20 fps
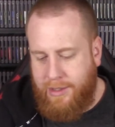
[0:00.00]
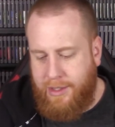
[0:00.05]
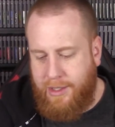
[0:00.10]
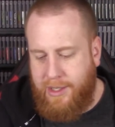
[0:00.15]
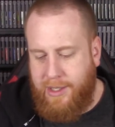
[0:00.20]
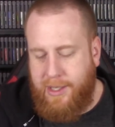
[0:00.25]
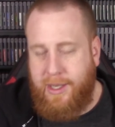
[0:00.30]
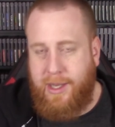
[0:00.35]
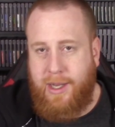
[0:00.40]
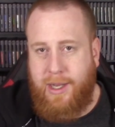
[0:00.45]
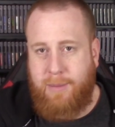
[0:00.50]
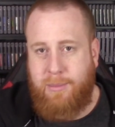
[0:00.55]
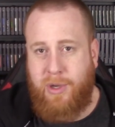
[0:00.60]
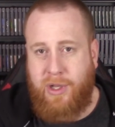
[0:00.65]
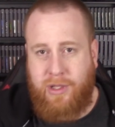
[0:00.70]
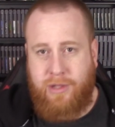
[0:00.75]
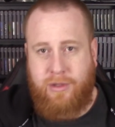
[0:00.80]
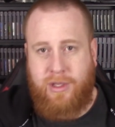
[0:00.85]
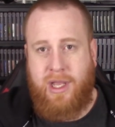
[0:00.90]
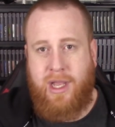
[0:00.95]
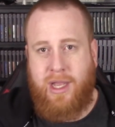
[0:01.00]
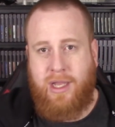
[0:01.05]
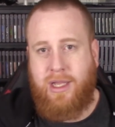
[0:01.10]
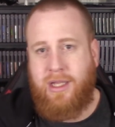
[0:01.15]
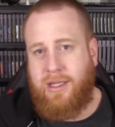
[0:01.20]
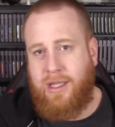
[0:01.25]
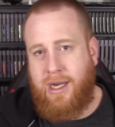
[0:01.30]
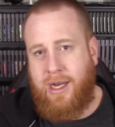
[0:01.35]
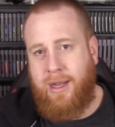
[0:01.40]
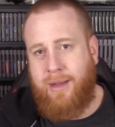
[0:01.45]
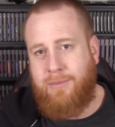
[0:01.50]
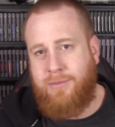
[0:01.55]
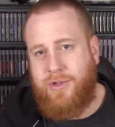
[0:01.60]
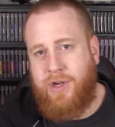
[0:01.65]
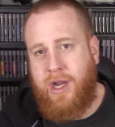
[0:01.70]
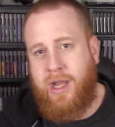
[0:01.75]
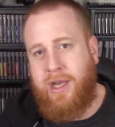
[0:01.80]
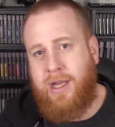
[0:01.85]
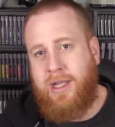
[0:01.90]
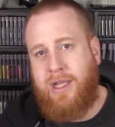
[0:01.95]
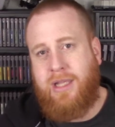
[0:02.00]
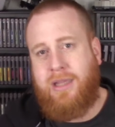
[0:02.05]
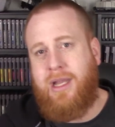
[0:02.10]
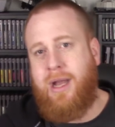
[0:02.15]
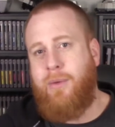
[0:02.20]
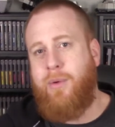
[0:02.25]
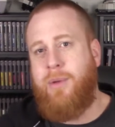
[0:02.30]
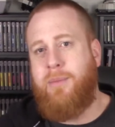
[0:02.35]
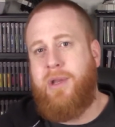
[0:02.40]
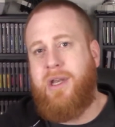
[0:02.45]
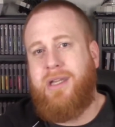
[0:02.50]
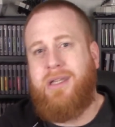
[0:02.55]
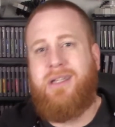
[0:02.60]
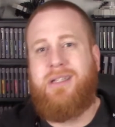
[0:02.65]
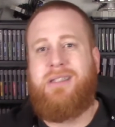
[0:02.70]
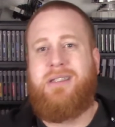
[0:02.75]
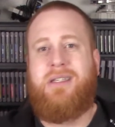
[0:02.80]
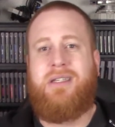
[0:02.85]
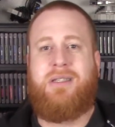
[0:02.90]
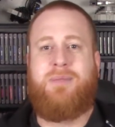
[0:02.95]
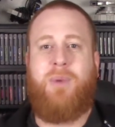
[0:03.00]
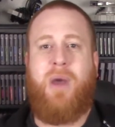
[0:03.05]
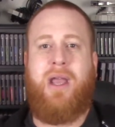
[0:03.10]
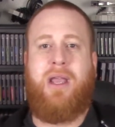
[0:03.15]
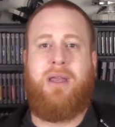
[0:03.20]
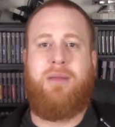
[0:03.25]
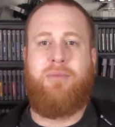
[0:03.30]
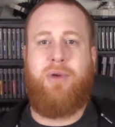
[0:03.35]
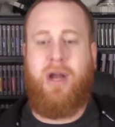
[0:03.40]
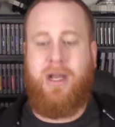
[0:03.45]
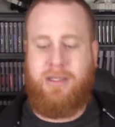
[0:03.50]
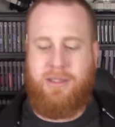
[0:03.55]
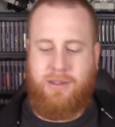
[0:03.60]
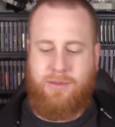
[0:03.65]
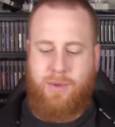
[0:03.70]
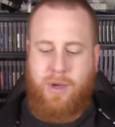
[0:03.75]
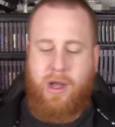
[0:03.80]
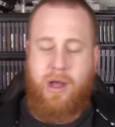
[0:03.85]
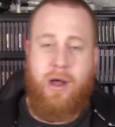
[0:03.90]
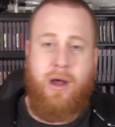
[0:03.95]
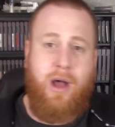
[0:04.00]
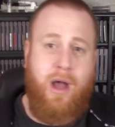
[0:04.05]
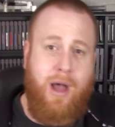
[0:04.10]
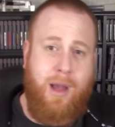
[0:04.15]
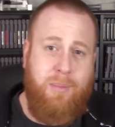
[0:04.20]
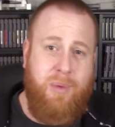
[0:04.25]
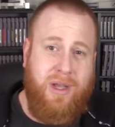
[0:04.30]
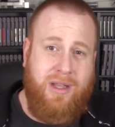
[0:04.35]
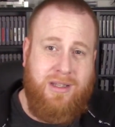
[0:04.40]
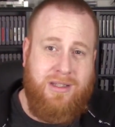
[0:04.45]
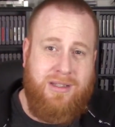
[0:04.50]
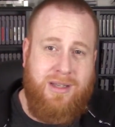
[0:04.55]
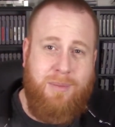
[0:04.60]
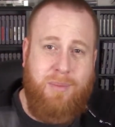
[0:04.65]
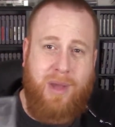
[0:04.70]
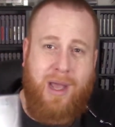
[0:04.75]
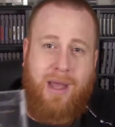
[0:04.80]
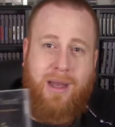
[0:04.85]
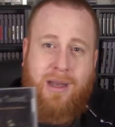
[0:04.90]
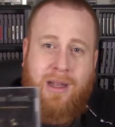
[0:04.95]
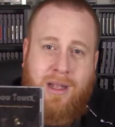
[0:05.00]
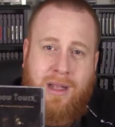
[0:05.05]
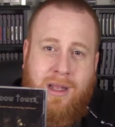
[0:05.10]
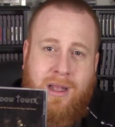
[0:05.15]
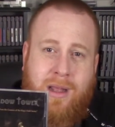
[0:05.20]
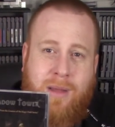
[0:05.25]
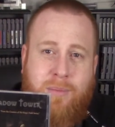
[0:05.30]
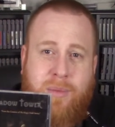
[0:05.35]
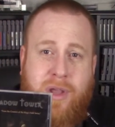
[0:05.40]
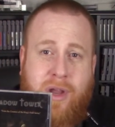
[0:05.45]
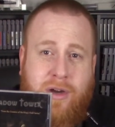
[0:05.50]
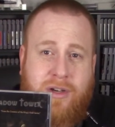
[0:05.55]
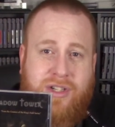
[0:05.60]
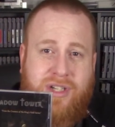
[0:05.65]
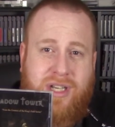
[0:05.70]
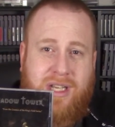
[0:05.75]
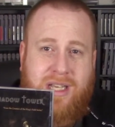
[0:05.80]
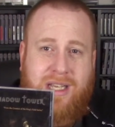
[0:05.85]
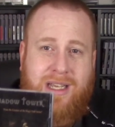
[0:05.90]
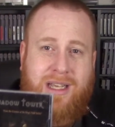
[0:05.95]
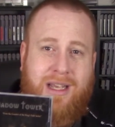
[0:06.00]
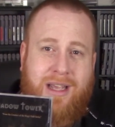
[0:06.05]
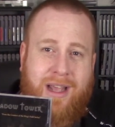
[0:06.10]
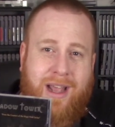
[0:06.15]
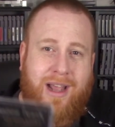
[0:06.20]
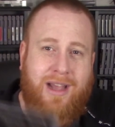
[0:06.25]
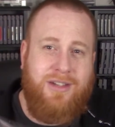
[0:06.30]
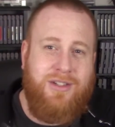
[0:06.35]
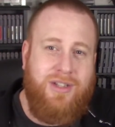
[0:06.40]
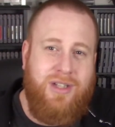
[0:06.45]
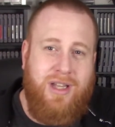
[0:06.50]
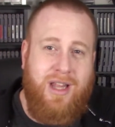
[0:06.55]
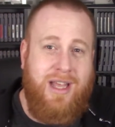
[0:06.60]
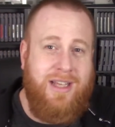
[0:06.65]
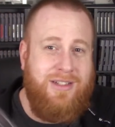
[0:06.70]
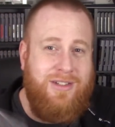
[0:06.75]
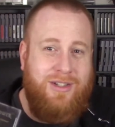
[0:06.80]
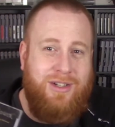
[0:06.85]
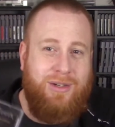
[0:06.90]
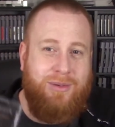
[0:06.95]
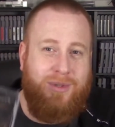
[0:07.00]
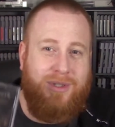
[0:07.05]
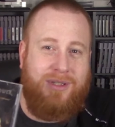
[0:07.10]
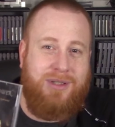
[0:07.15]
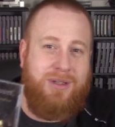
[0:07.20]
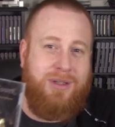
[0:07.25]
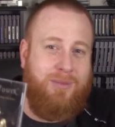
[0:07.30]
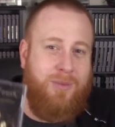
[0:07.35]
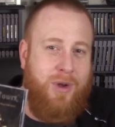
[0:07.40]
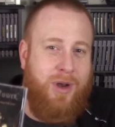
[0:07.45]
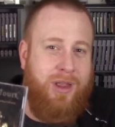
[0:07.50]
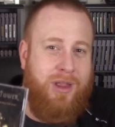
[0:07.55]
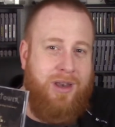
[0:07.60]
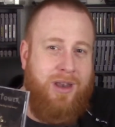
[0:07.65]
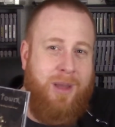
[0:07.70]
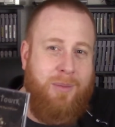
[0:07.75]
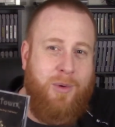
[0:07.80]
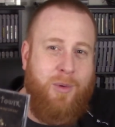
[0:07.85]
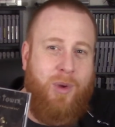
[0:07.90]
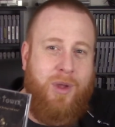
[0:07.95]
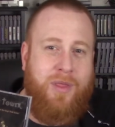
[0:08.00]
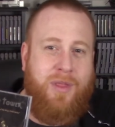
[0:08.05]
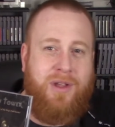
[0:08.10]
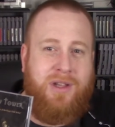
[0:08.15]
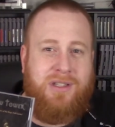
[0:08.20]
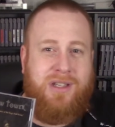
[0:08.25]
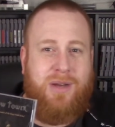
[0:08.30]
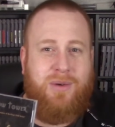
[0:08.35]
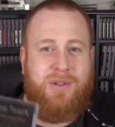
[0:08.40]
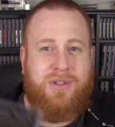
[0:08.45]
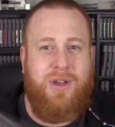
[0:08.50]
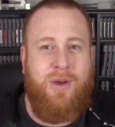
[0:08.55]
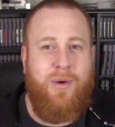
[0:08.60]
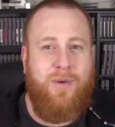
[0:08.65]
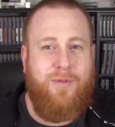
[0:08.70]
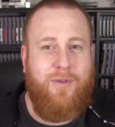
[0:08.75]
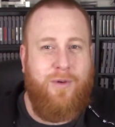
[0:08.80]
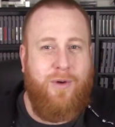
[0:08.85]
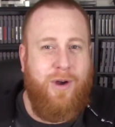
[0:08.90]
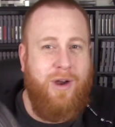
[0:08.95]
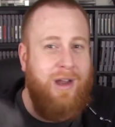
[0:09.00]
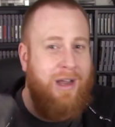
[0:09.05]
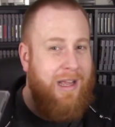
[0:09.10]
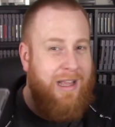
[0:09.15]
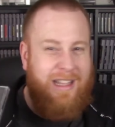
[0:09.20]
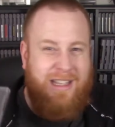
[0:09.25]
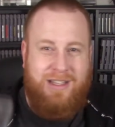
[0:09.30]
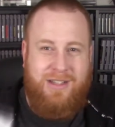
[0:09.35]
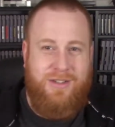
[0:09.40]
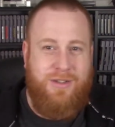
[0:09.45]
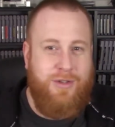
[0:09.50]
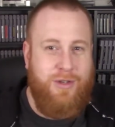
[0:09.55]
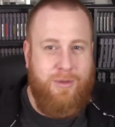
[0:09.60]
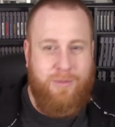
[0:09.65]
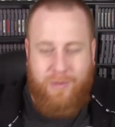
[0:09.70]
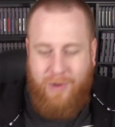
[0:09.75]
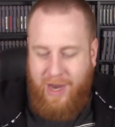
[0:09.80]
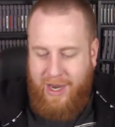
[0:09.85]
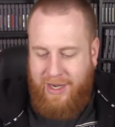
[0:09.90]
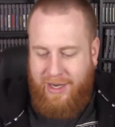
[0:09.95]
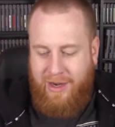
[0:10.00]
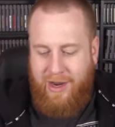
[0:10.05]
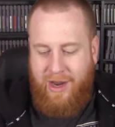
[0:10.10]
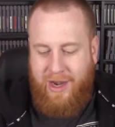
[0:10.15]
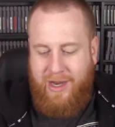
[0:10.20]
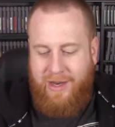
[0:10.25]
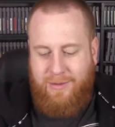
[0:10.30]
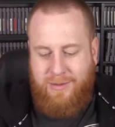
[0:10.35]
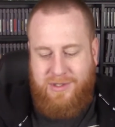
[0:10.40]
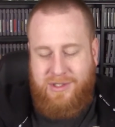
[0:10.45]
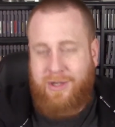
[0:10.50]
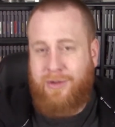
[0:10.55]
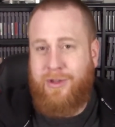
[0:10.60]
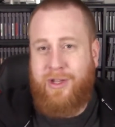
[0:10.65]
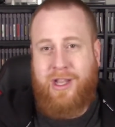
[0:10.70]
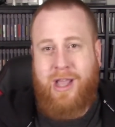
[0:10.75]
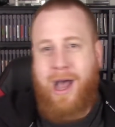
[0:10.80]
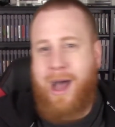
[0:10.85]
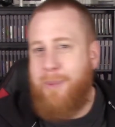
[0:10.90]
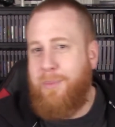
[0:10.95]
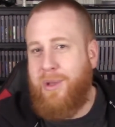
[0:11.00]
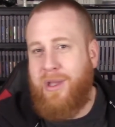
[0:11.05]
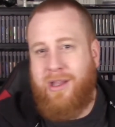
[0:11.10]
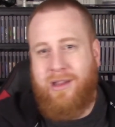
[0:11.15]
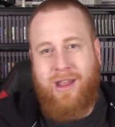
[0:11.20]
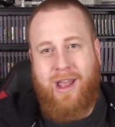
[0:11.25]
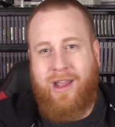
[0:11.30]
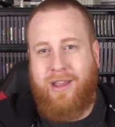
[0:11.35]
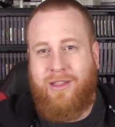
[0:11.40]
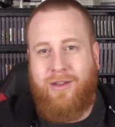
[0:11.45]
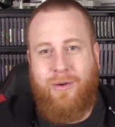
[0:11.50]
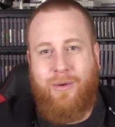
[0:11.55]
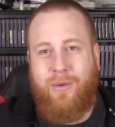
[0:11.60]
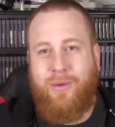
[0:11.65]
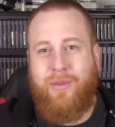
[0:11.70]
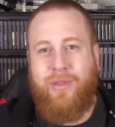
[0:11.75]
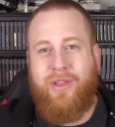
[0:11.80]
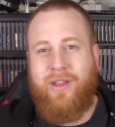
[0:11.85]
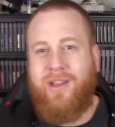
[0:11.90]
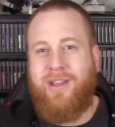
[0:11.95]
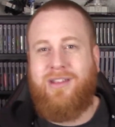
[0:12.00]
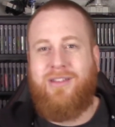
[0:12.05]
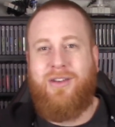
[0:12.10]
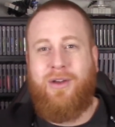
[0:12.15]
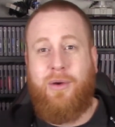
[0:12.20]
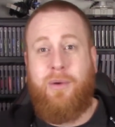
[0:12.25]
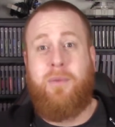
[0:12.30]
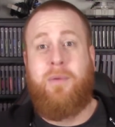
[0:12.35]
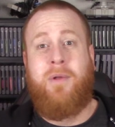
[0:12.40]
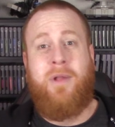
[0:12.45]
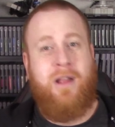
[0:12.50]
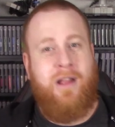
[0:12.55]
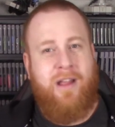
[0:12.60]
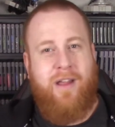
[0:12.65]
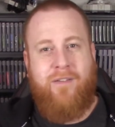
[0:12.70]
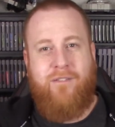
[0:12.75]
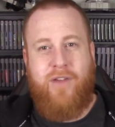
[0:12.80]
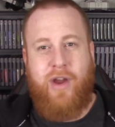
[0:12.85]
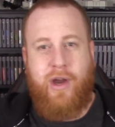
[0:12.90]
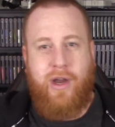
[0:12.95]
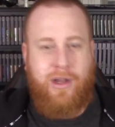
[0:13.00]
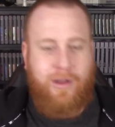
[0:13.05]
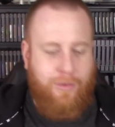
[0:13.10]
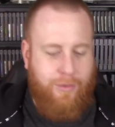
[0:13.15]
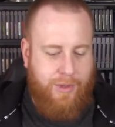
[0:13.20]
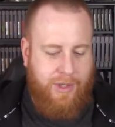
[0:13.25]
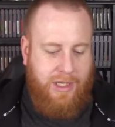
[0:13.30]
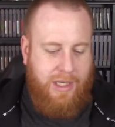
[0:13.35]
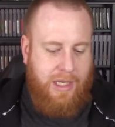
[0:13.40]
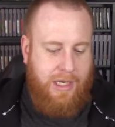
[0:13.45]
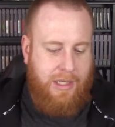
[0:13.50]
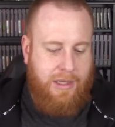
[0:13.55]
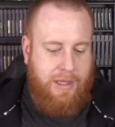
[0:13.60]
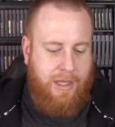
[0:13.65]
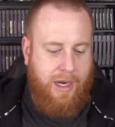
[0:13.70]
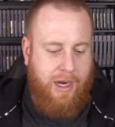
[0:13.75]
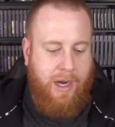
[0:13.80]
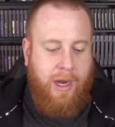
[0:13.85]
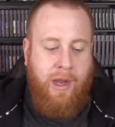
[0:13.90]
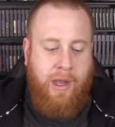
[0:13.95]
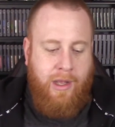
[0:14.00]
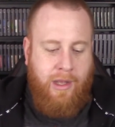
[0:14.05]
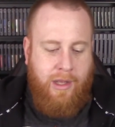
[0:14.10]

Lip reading: But you can get that. I am trying to get that one, but it did see a spike in price as well. I picked this up at PRGE actually last year was one of the #1 things I was going for. Zoomed right in on it. It was the only copy in like the whole thing, so very cool to get it there.